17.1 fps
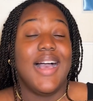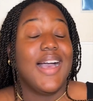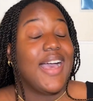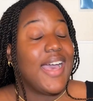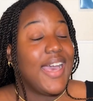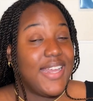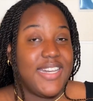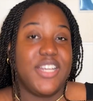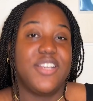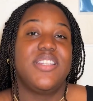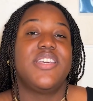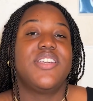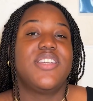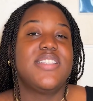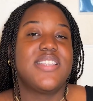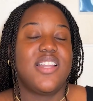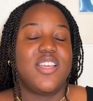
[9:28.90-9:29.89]
And they're
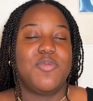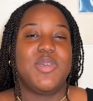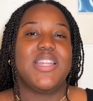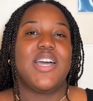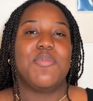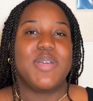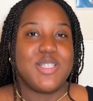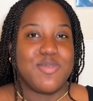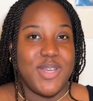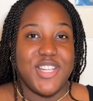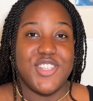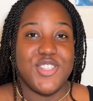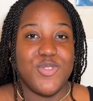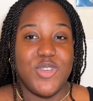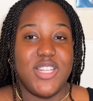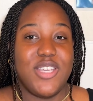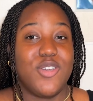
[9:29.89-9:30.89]
literally telling me that my Spanish
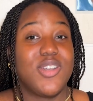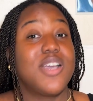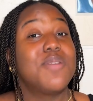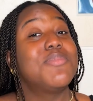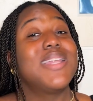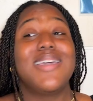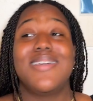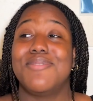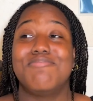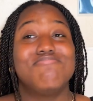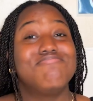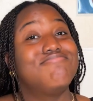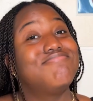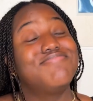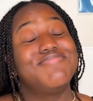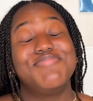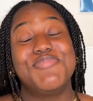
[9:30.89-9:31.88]
is really good. I'm like,
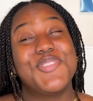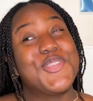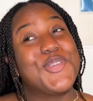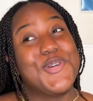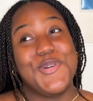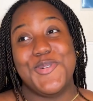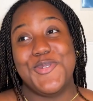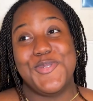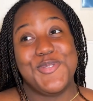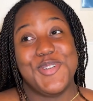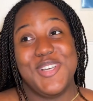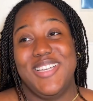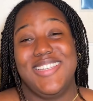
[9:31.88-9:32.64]
no.